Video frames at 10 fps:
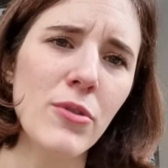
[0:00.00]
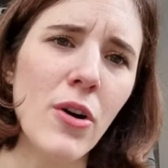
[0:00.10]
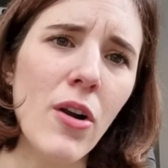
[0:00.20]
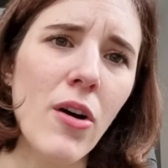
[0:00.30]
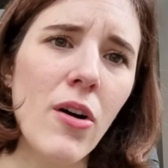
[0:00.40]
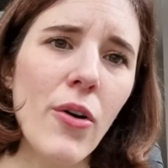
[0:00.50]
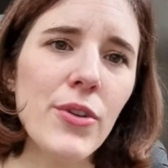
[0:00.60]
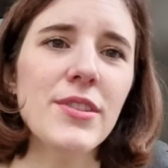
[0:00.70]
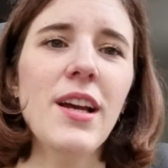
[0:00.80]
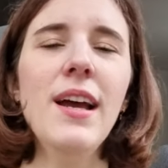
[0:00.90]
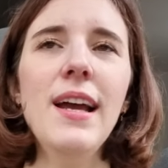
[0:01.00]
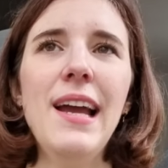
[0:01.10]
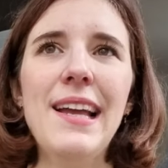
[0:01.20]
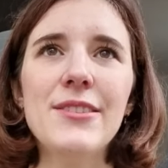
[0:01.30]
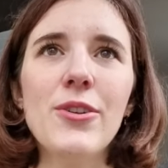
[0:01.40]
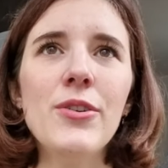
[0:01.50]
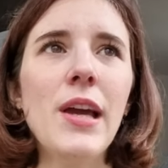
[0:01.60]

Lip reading: colors, and so on.